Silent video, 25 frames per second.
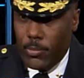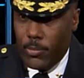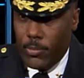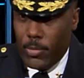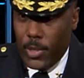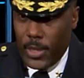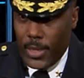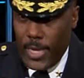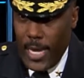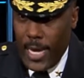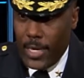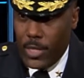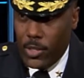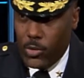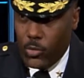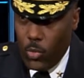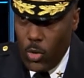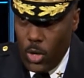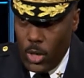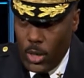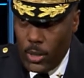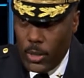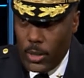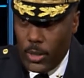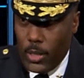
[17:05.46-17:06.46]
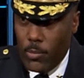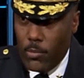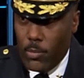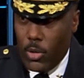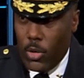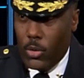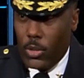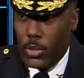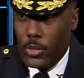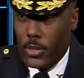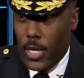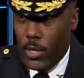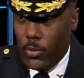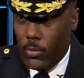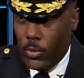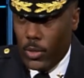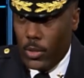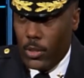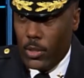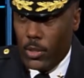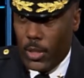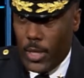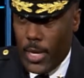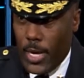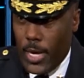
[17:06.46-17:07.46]
But that is one of the components that we
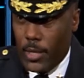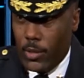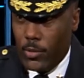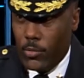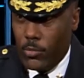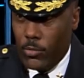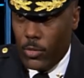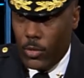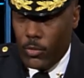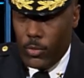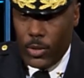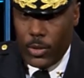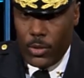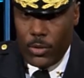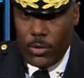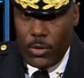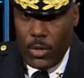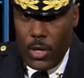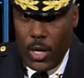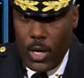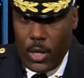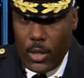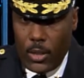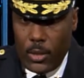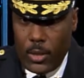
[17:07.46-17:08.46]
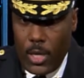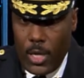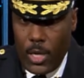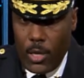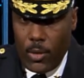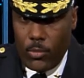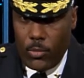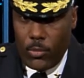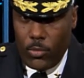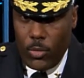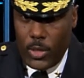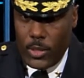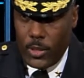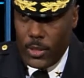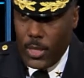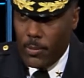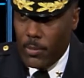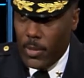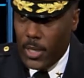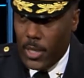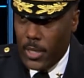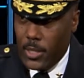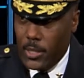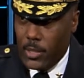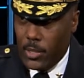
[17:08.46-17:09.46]
look at when we do our Wednesday
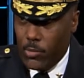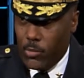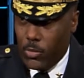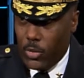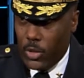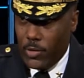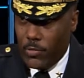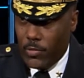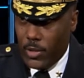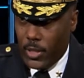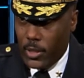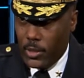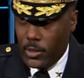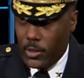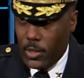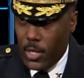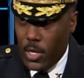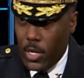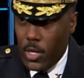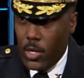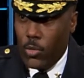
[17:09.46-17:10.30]
meetings and briefings.